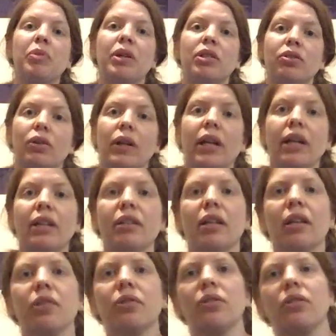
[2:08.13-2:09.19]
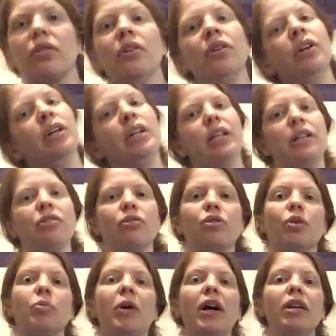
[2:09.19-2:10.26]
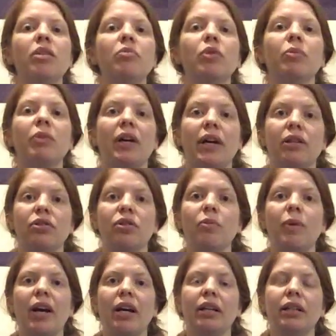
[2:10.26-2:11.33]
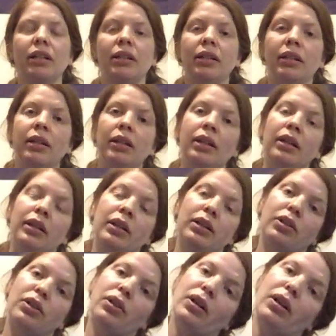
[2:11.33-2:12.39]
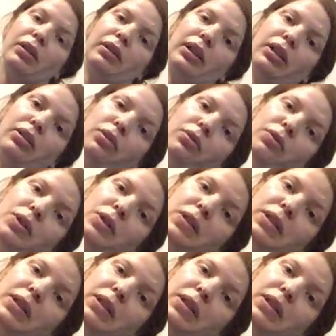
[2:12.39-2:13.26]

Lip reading: place your hand under either your bottom or behind your back. You're going to lean over to